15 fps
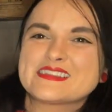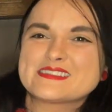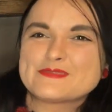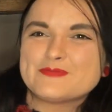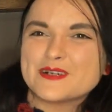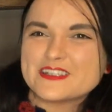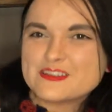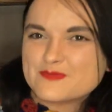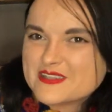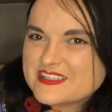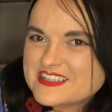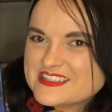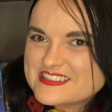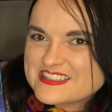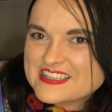this book
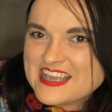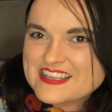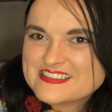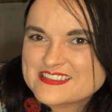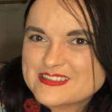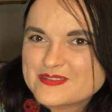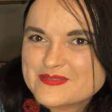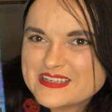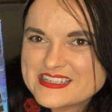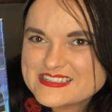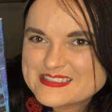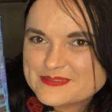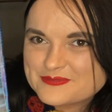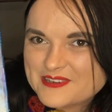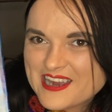because it has so many
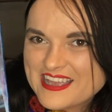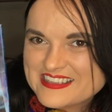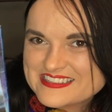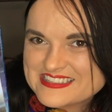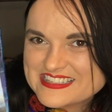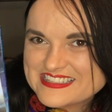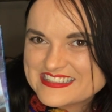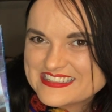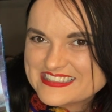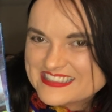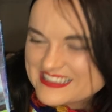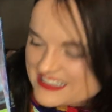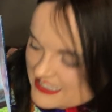surprises.